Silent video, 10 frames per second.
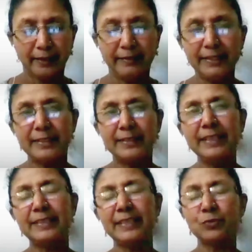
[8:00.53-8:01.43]

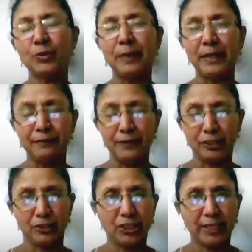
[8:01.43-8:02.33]
These things would benefit
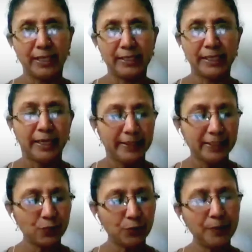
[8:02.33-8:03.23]
your child.
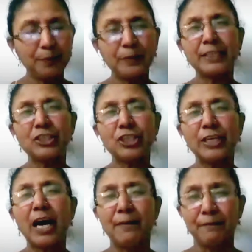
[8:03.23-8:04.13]
This would be potentially
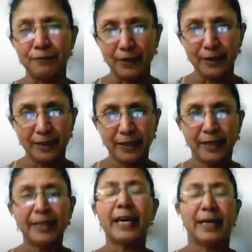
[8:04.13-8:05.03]
harmful.
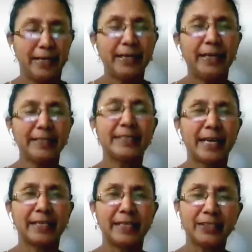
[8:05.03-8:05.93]
Yeah,
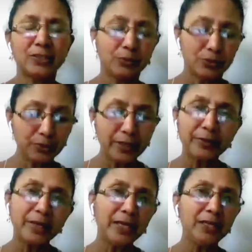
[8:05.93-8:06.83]
exactly. So they
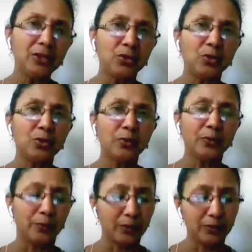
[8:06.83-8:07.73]
really know,
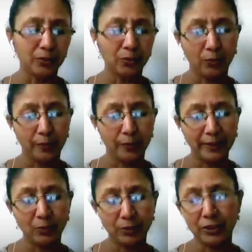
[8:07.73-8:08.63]
whether
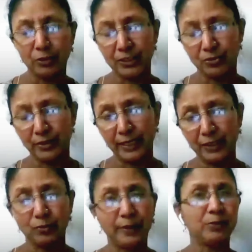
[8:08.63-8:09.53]
what they're doing is right
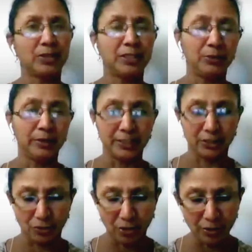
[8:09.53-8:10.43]
or whether what they're doing
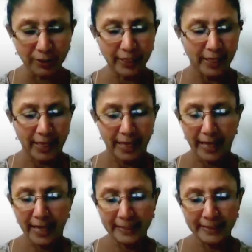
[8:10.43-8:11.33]
is wrong.
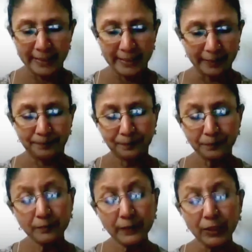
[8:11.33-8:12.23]
And
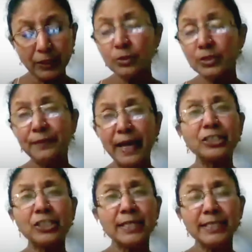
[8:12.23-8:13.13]
those
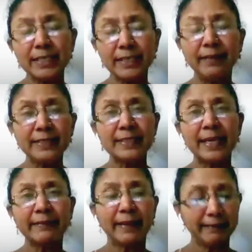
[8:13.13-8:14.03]
flashcards and things
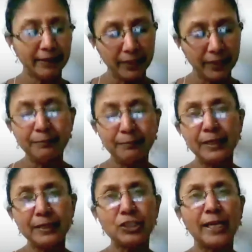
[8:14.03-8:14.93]
like that, they really build
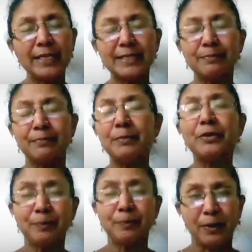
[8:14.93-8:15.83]
a child's
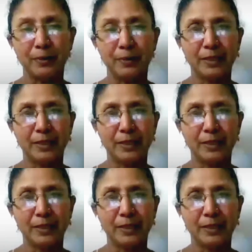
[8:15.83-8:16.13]
memory power.